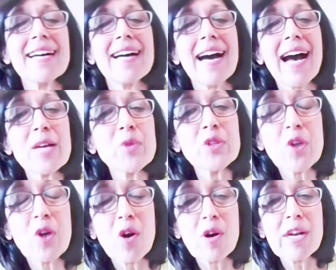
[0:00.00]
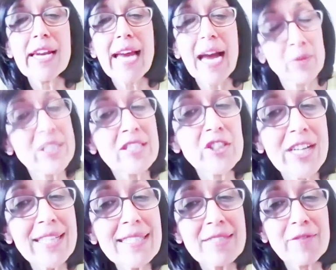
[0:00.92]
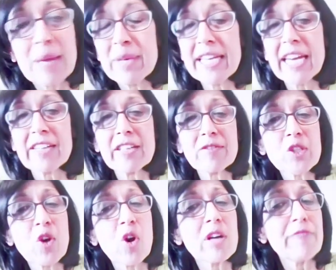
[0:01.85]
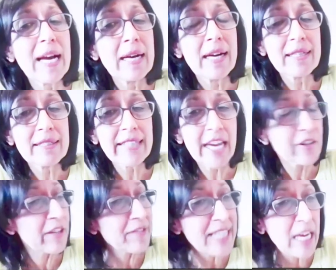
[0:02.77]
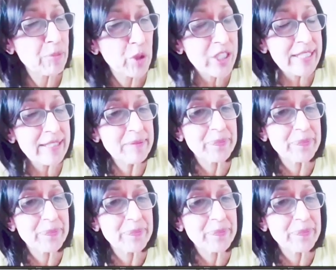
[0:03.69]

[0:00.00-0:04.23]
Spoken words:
I would suggest family caregivers call Caregivers Alberta.